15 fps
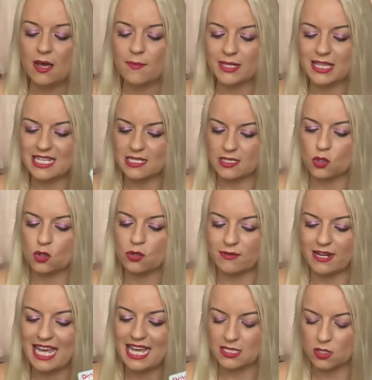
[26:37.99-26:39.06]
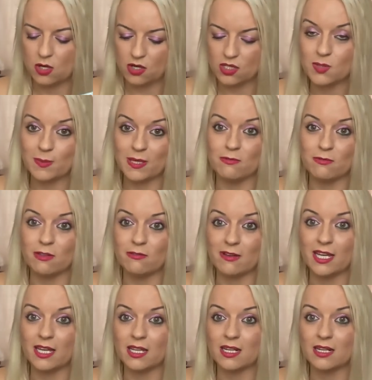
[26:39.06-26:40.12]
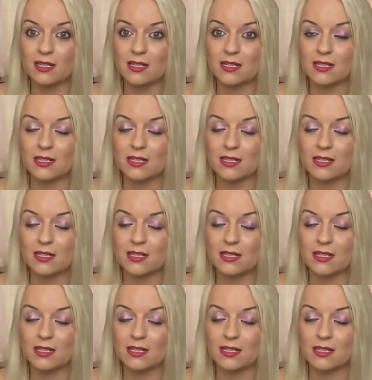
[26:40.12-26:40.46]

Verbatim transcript: but this story has got to be rewritten